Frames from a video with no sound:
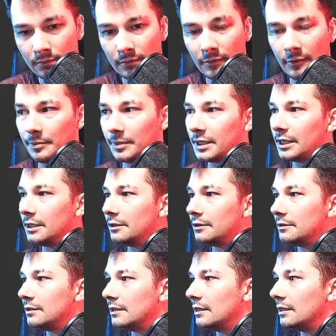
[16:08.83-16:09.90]
here we go.
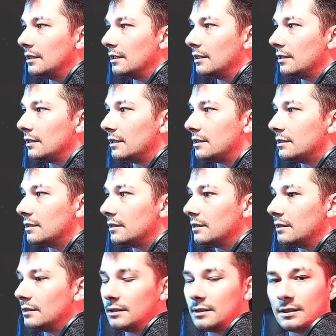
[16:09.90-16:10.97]

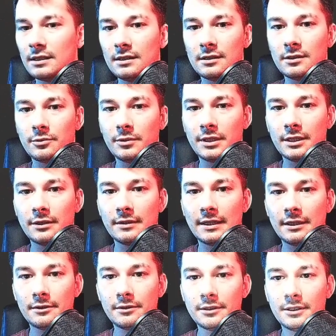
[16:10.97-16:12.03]
Let's get this window
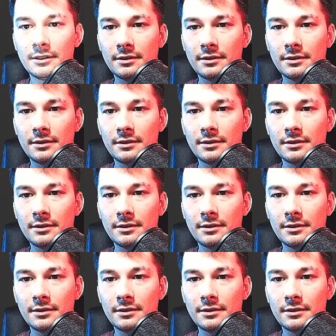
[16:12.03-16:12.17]
out,